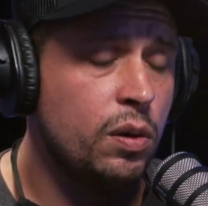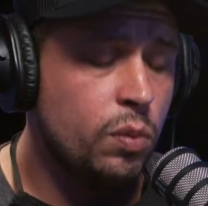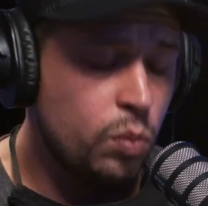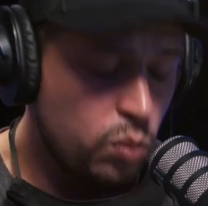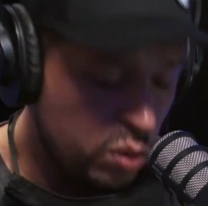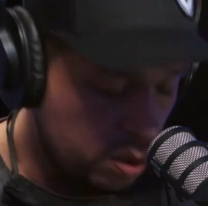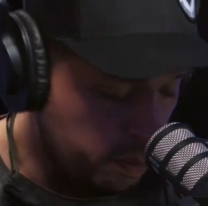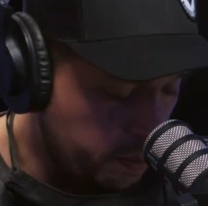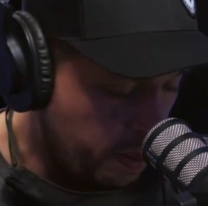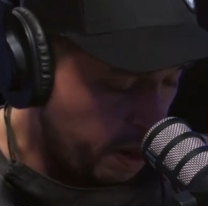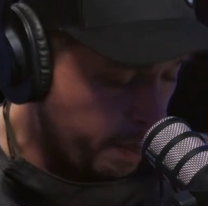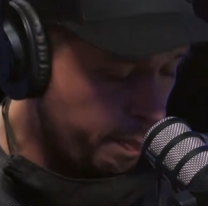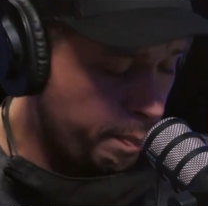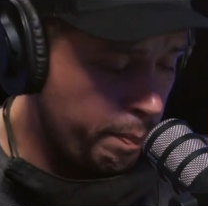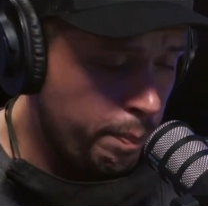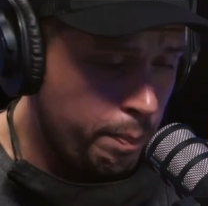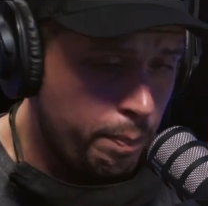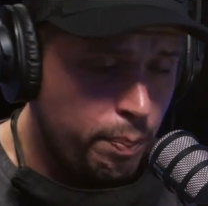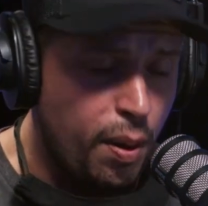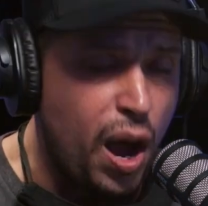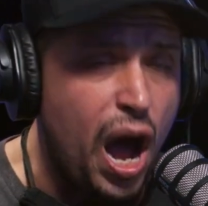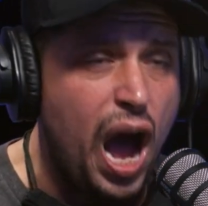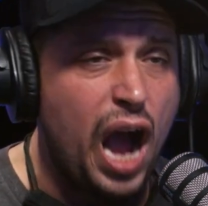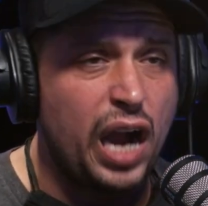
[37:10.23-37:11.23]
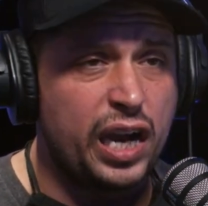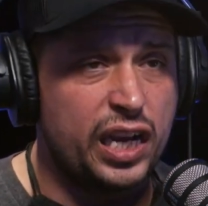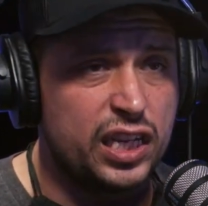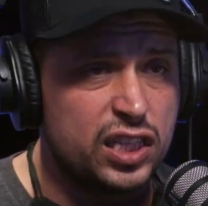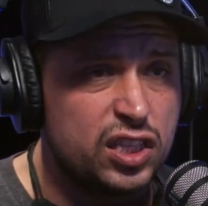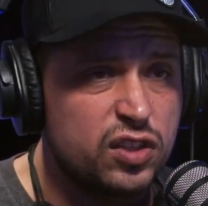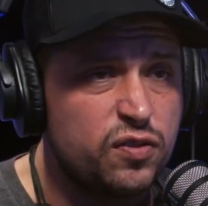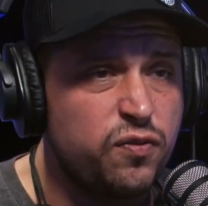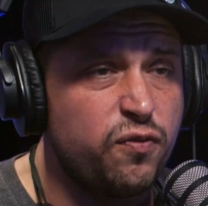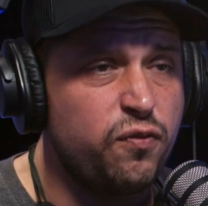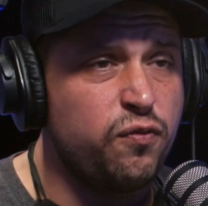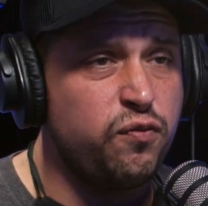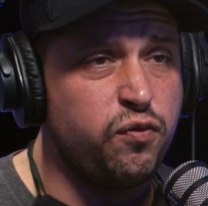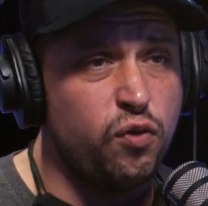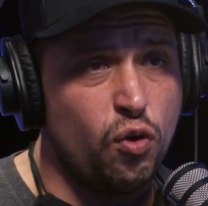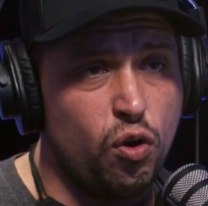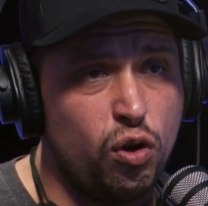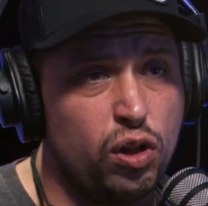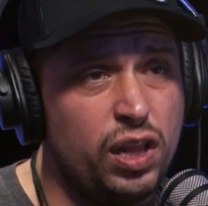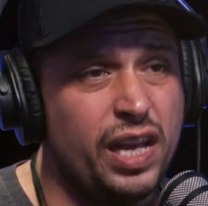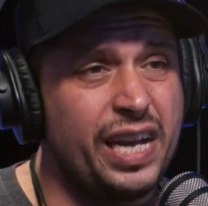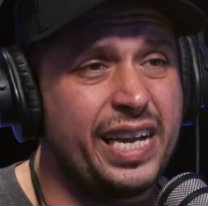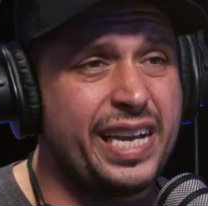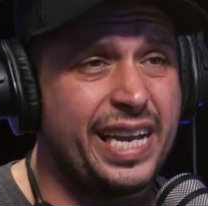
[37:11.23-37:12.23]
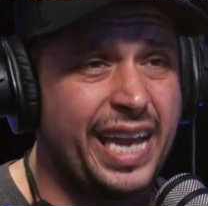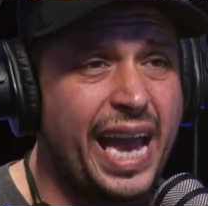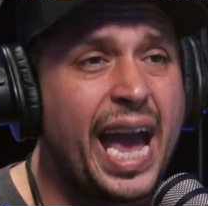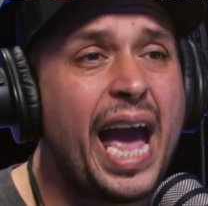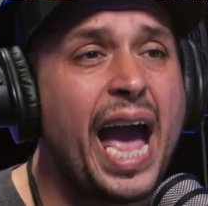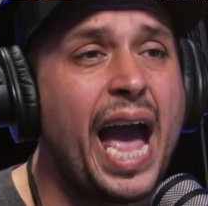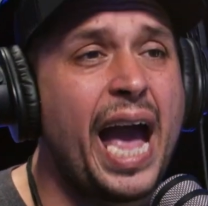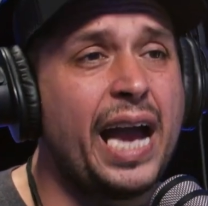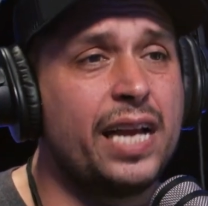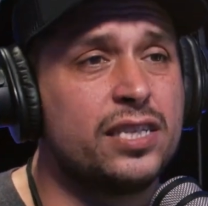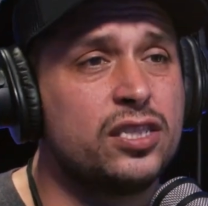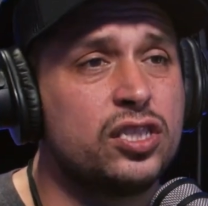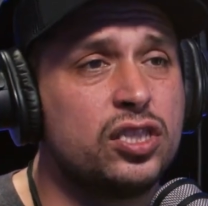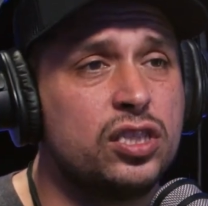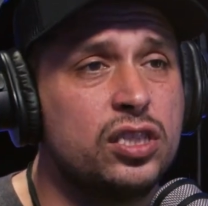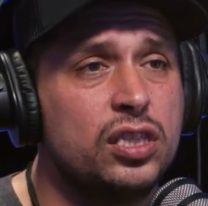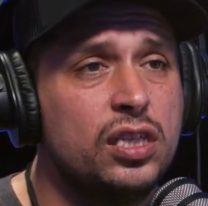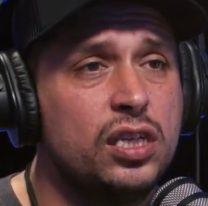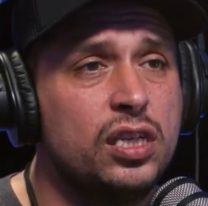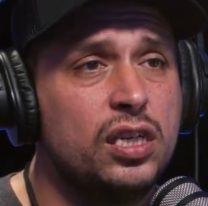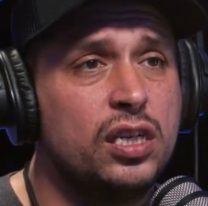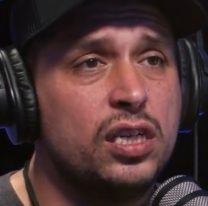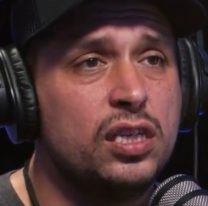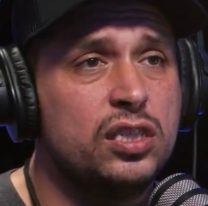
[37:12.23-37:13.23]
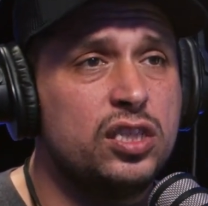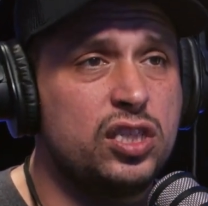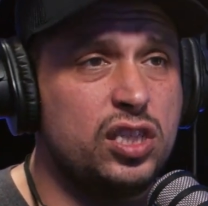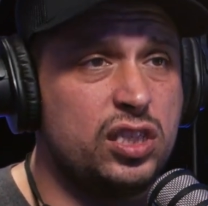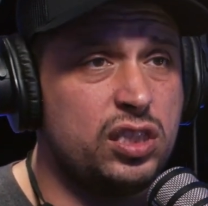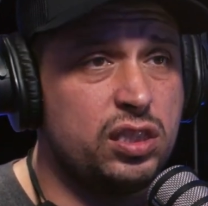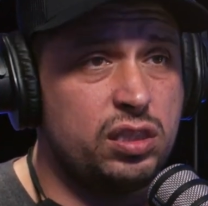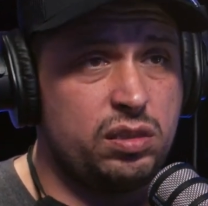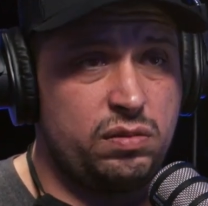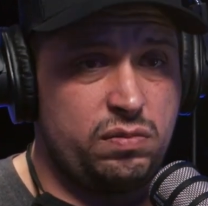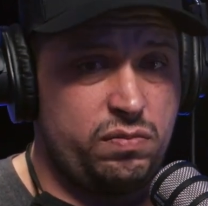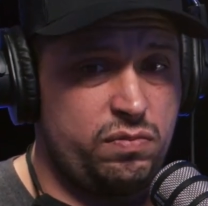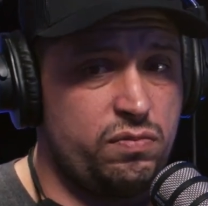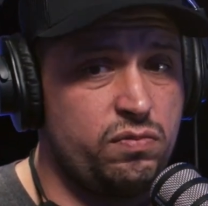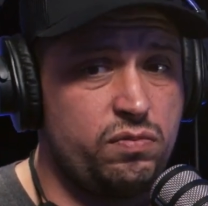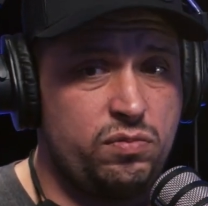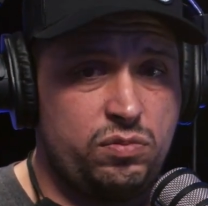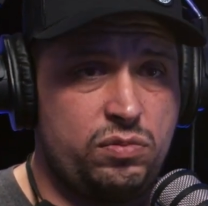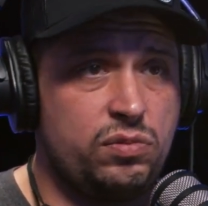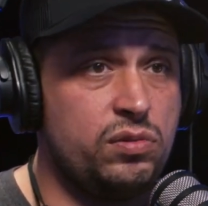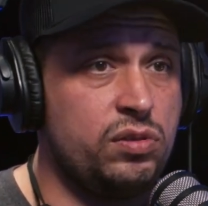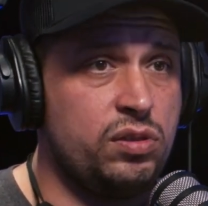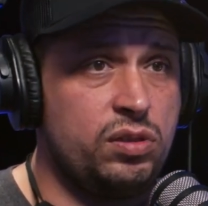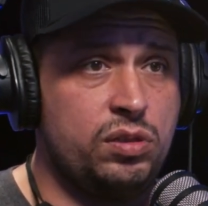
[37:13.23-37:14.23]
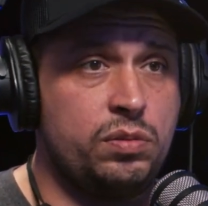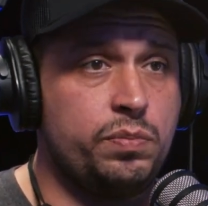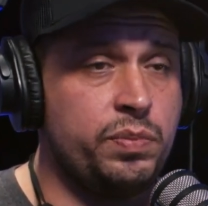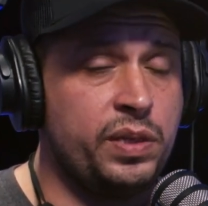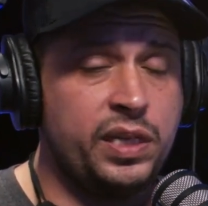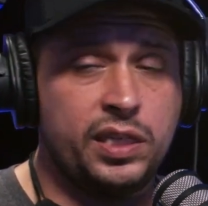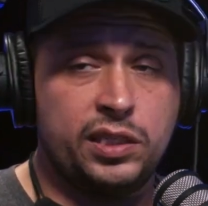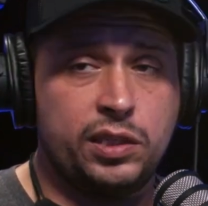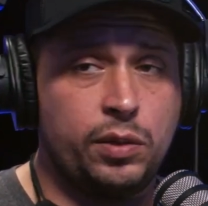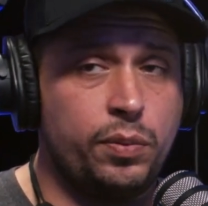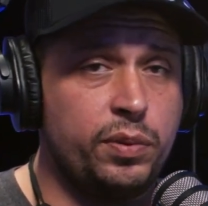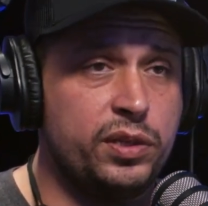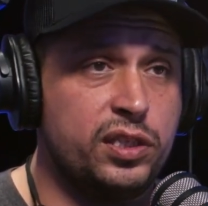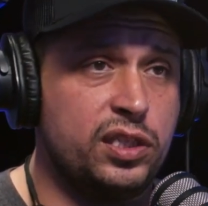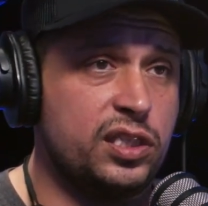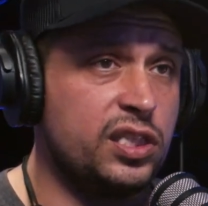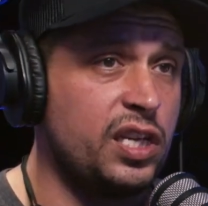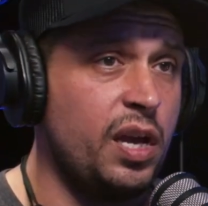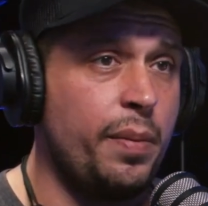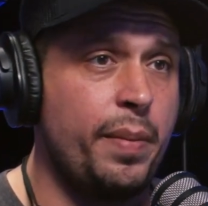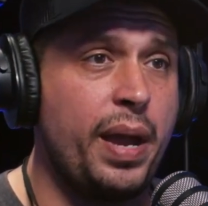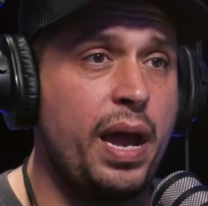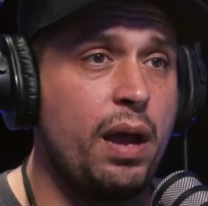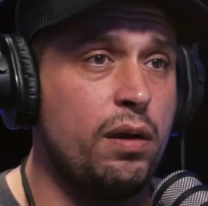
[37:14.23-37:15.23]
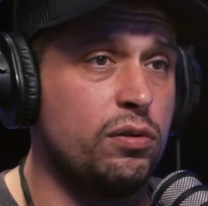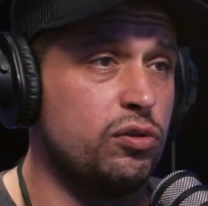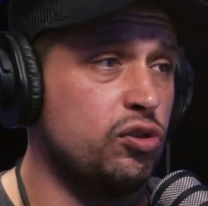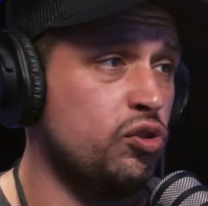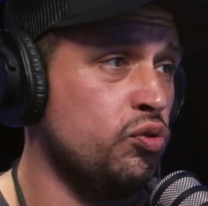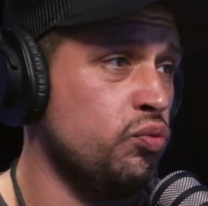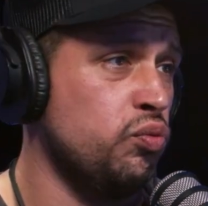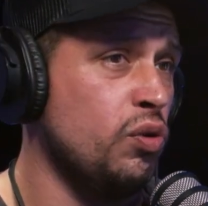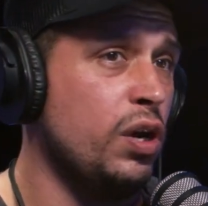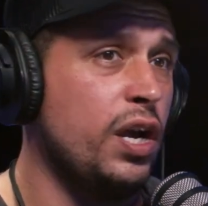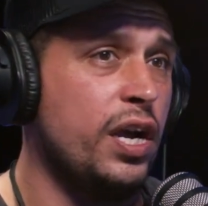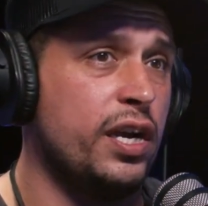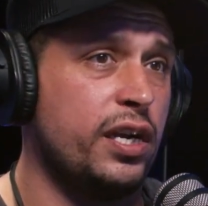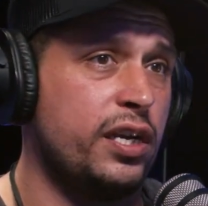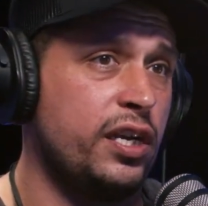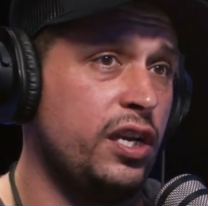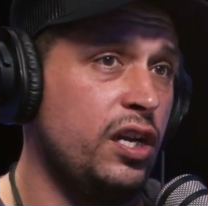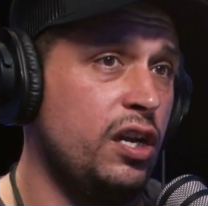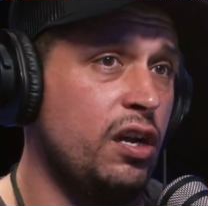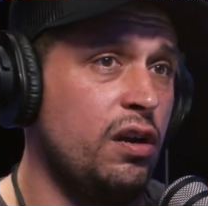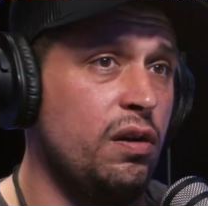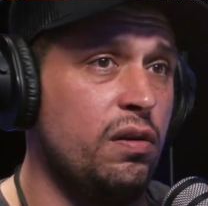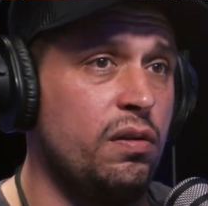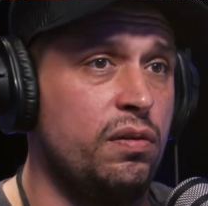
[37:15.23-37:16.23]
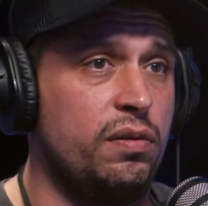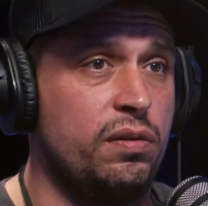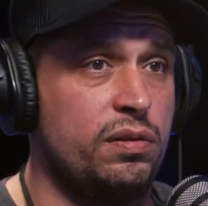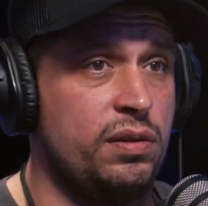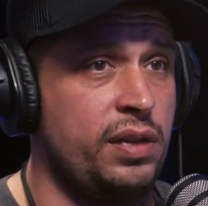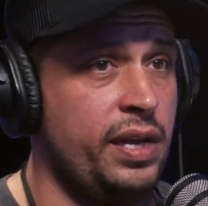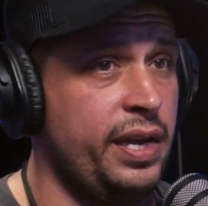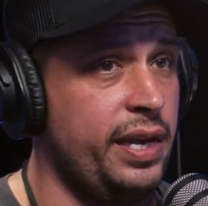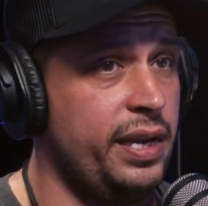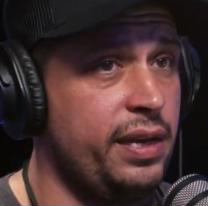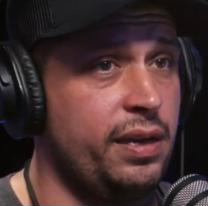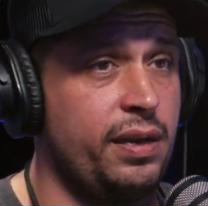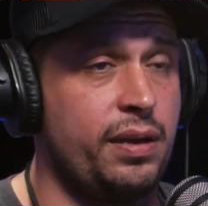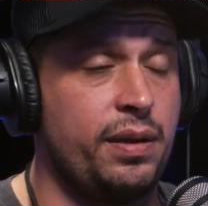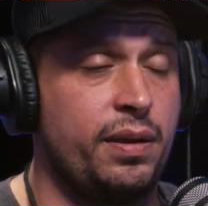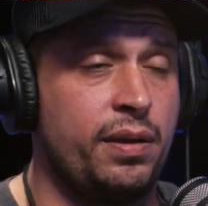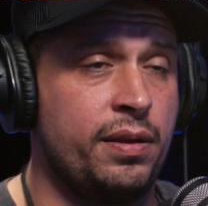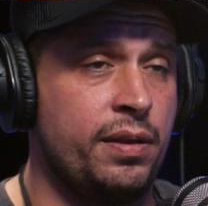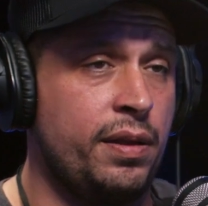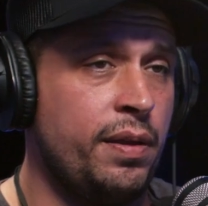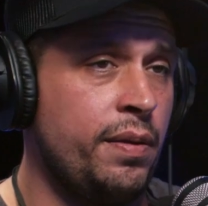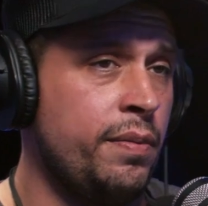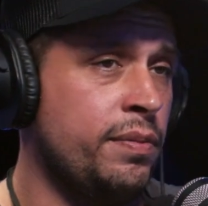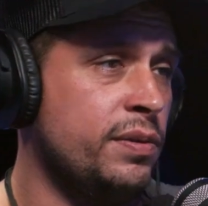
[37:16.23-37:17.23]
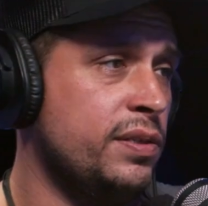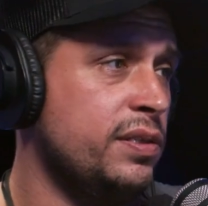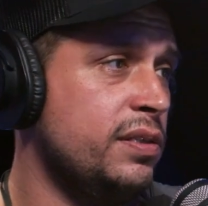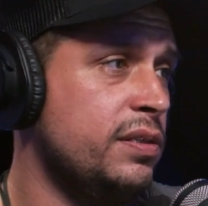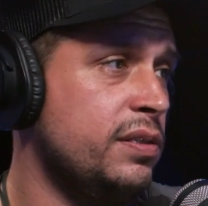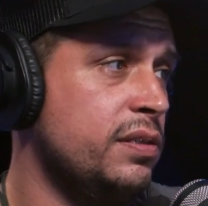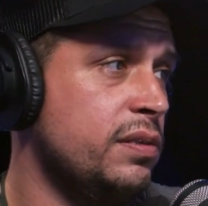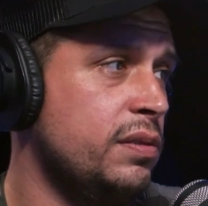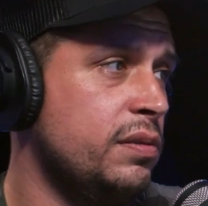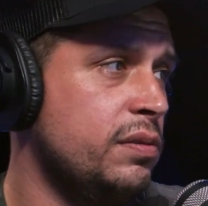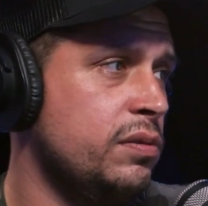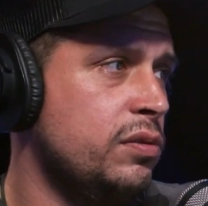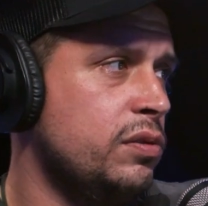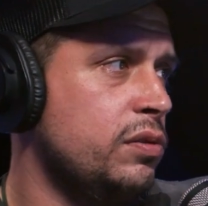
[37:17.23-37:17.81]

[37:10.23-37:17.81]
with my pockets full of cash, just because they would just come out drunk, you know, like it was